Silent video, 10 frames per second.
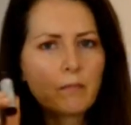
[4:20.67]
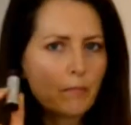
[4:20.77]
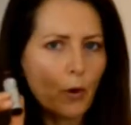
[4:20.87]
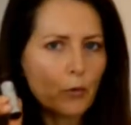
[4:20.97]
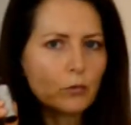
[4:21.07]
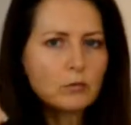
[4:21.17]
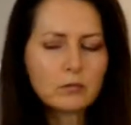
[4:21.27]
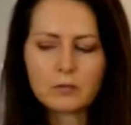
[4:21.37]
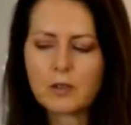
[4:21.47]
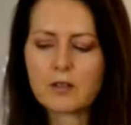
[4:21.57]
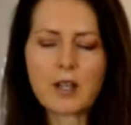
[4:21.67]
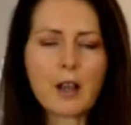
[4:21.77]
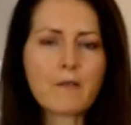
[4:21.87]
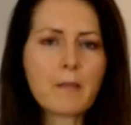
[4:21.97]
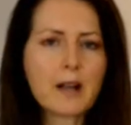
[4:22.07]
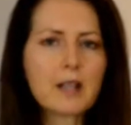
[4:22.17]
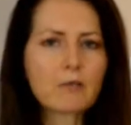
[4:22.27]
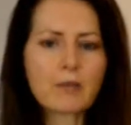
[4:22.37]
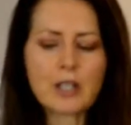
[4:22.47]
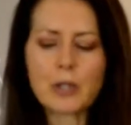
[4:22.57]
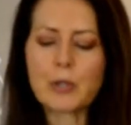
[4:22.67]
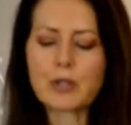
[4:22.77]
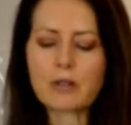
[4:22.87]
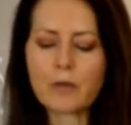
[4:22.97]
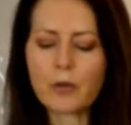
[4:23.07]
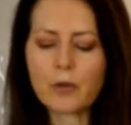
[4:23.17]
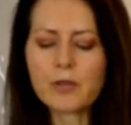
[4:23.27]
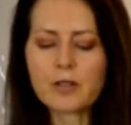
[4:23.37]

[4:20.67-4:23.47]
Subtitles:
bottle to save money and reuse it, of course.